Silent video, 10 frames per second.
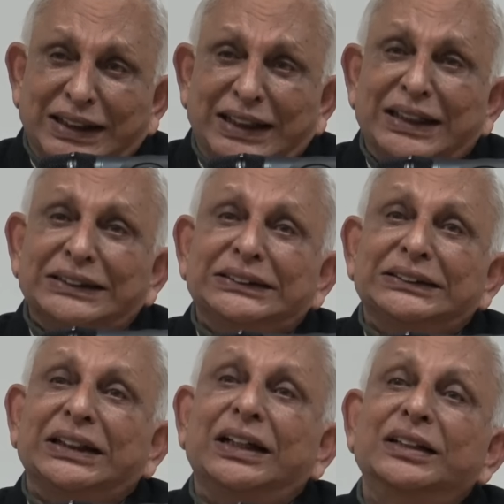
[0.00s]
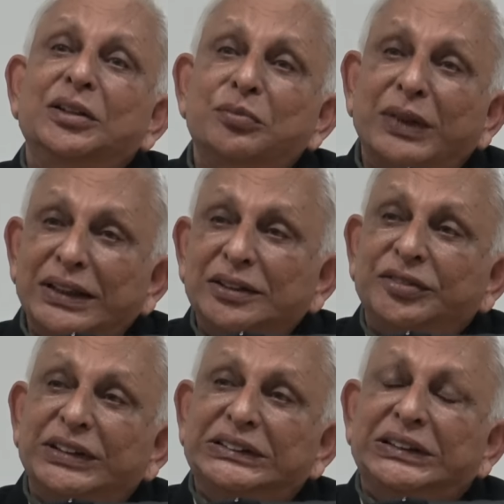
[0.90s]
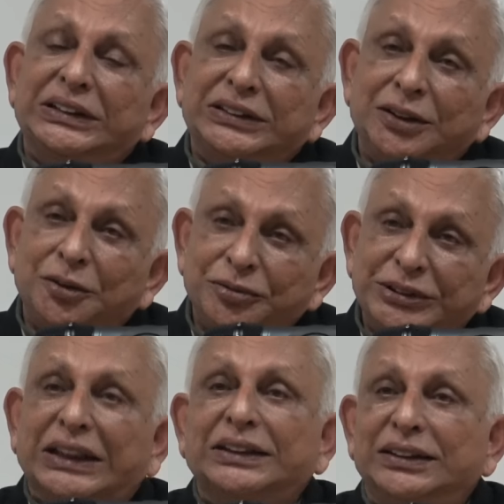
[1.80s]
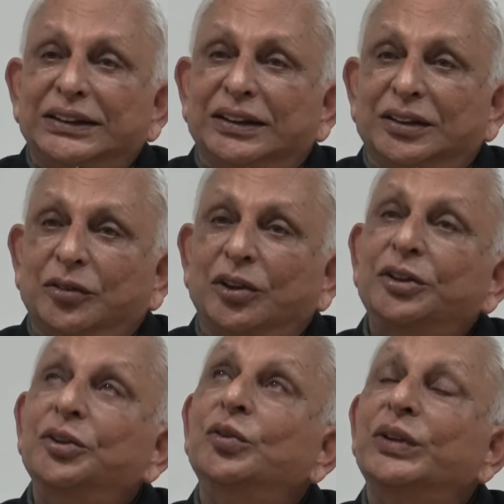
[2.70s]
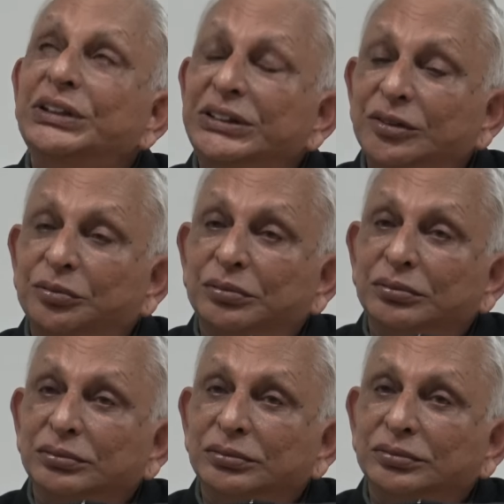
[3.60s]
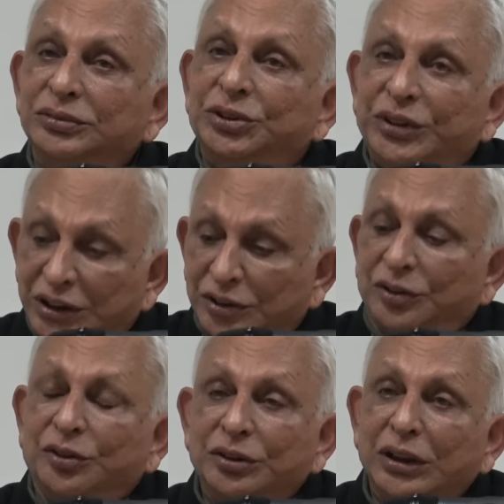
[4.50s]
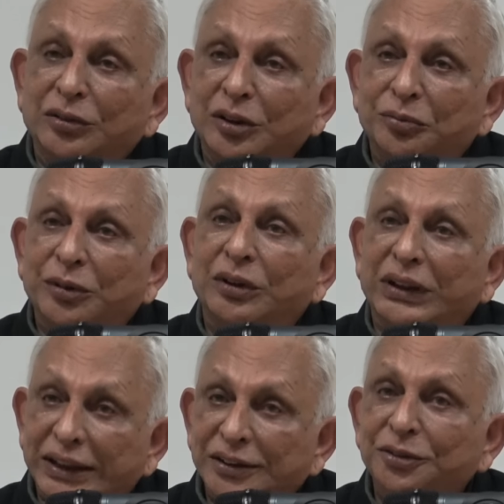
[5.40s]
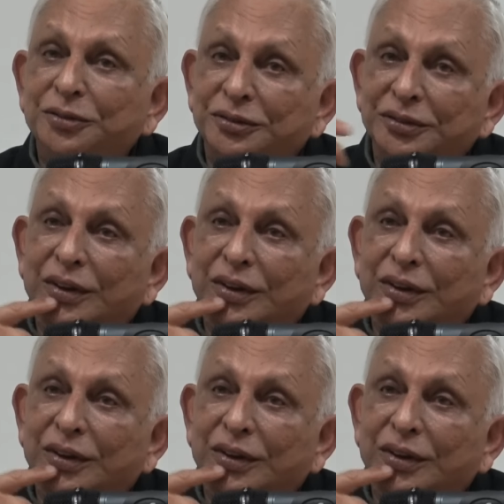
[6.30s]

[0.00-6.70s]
as the manifestation of Shakti. What you worship, you cannot look down upon, can you?